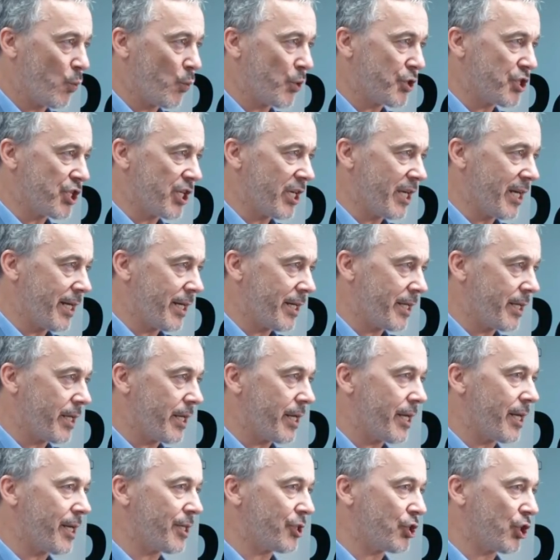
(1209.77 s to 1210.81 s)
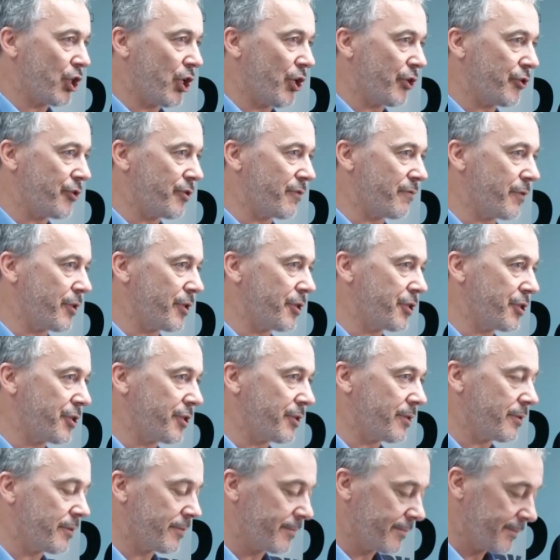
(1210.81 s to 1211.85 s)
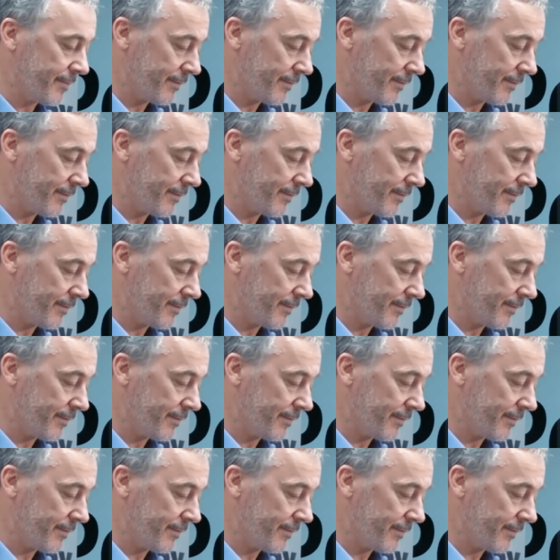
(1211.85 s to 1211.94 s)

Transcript: which again is controversial.